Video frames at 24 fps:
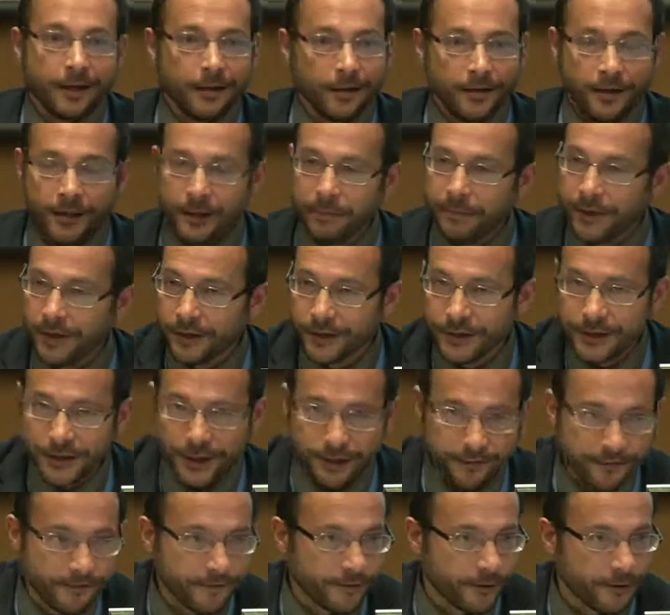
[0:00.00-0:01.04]
the
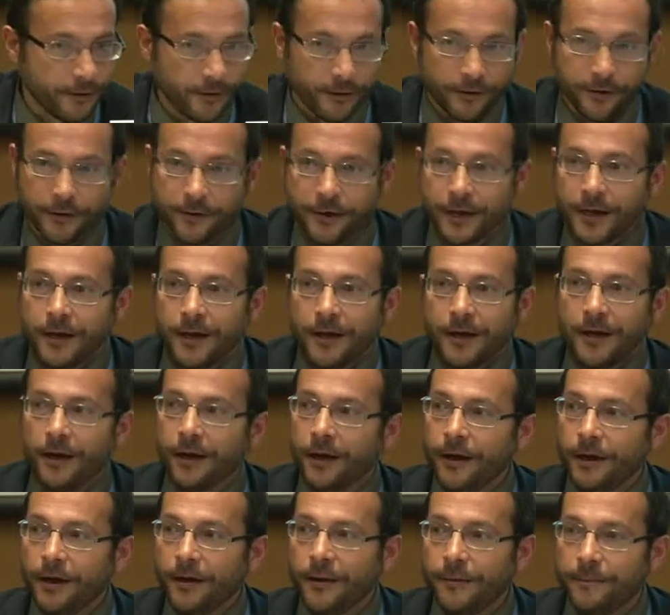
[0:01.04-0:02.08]
ability for
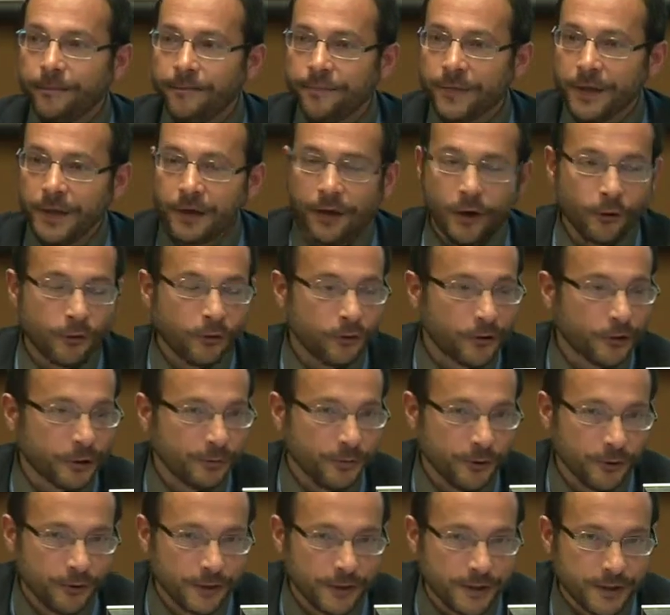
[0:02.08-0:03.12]
local
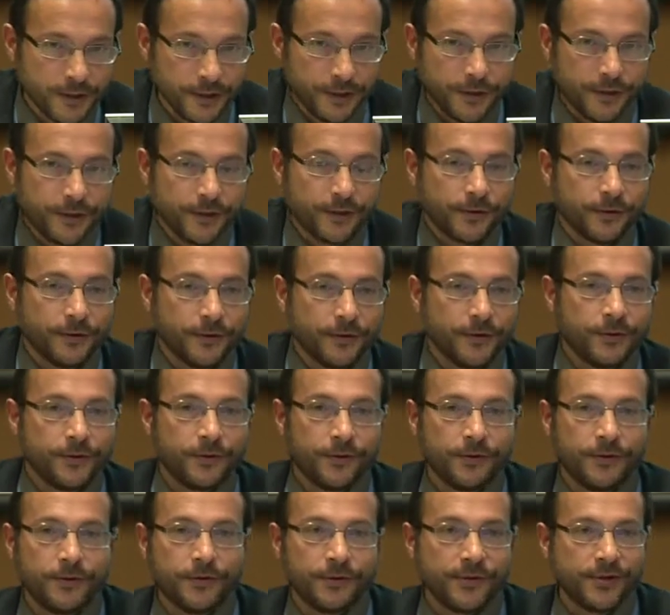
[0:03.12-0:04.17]
communities to
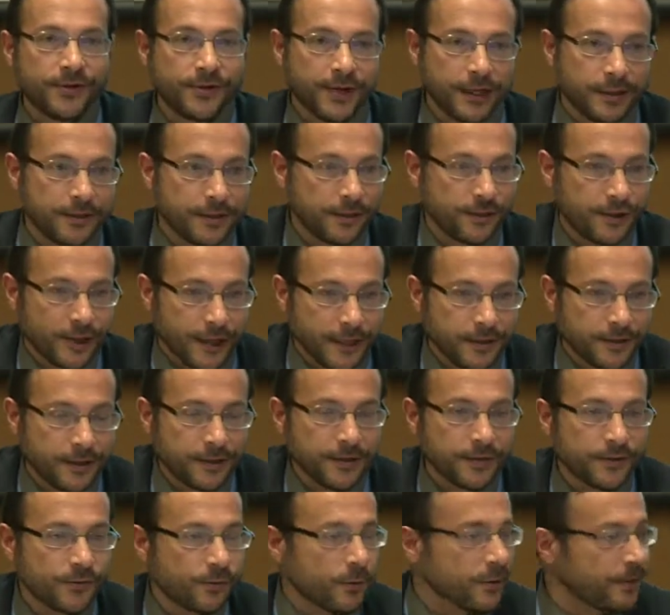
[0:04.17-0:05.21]
set
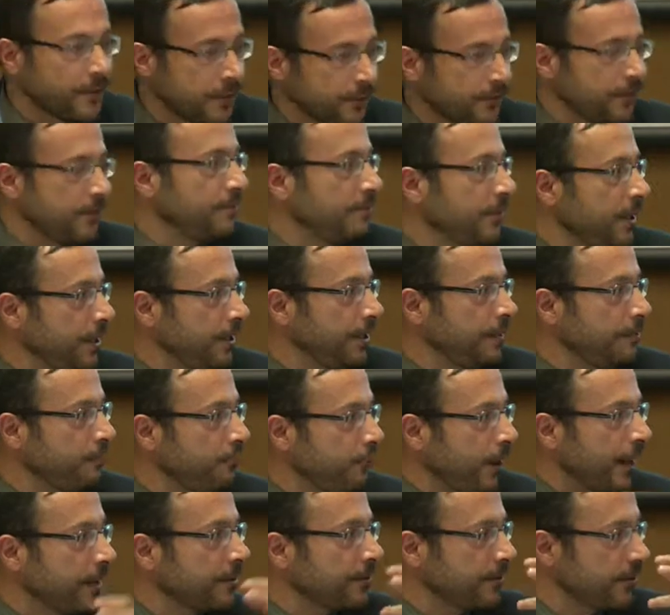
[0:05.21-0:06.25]
agendas, what does it mean in
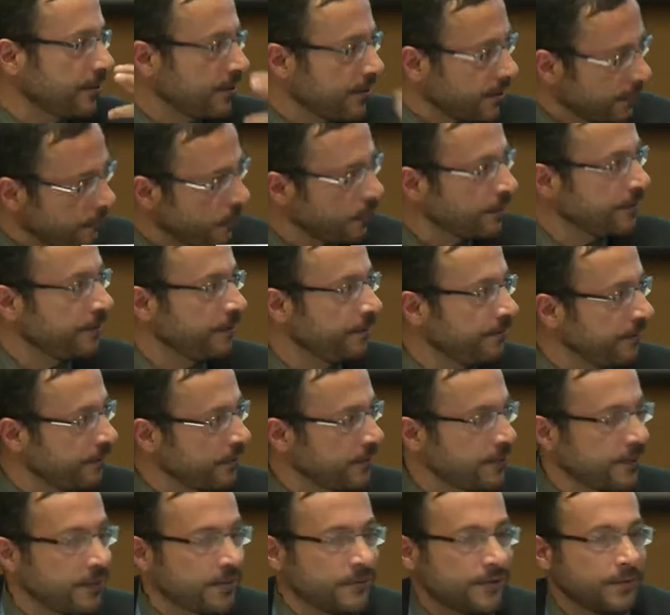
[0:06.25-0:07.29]
practice and what
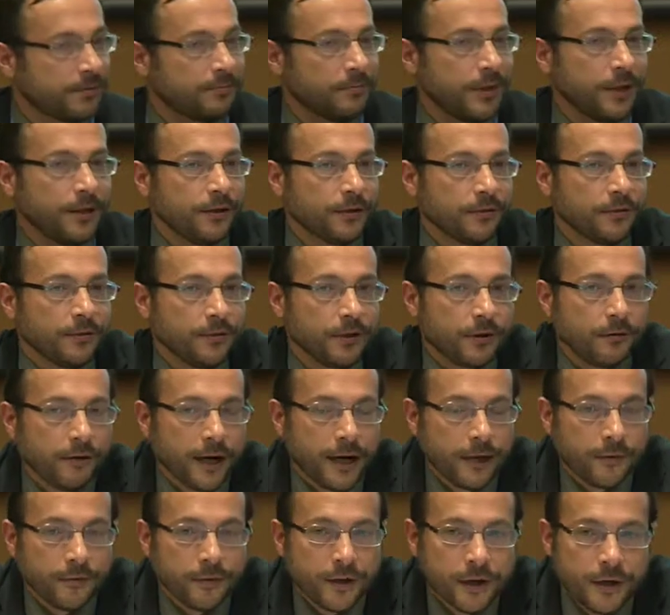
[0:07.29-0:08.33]
difference does it make on the
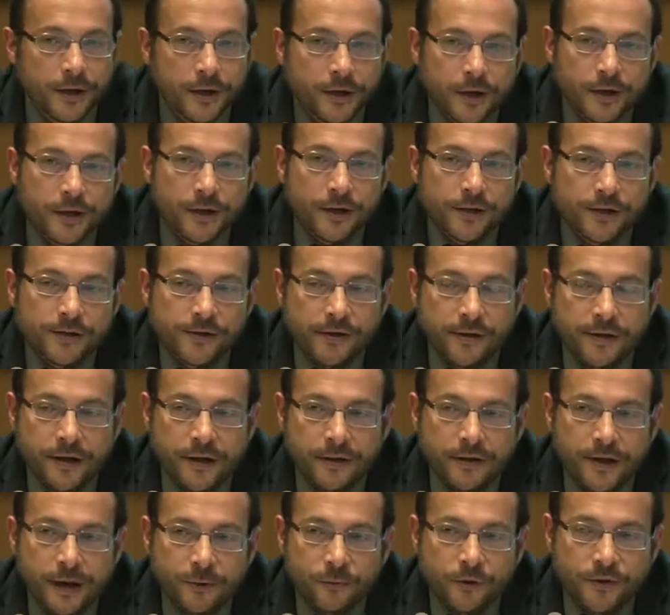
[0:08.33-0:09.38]
ground. So
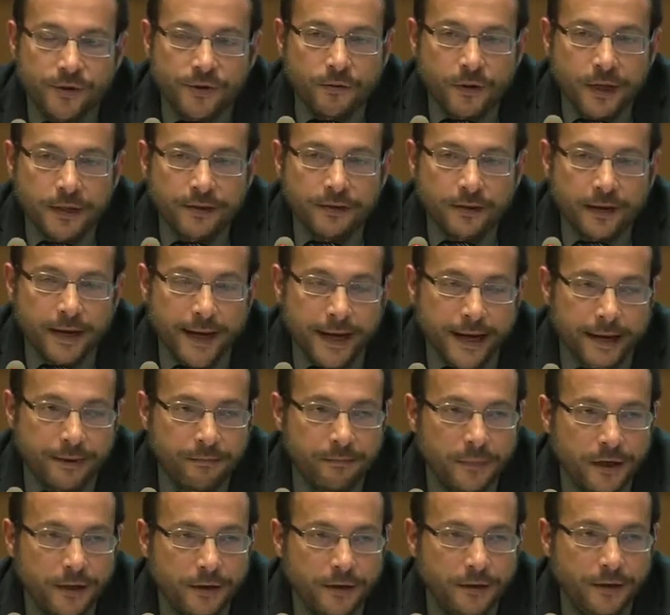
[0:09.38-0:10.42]
that was quite a
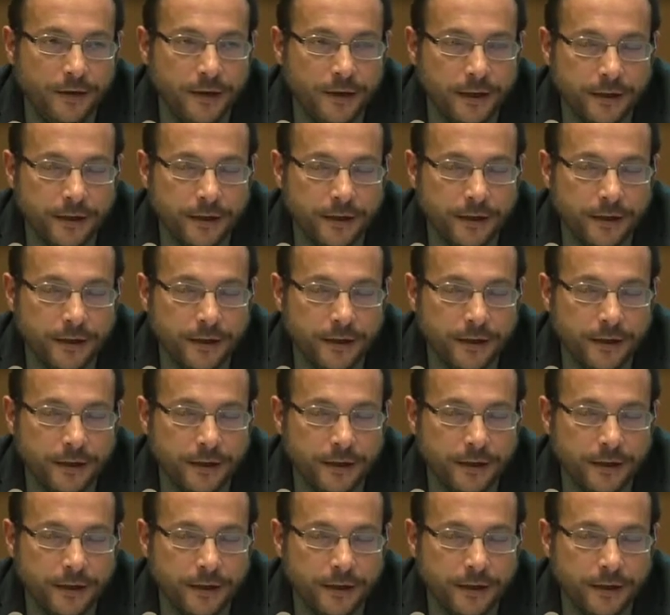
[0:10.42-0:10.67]
landmark